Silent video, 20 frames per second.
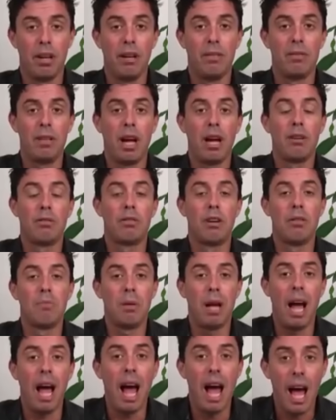And if Donald
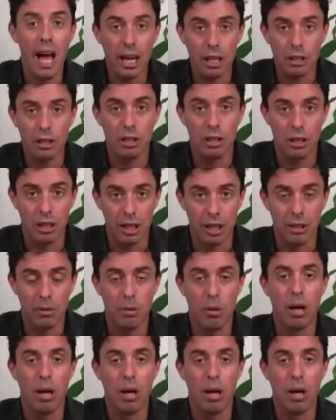Trump actually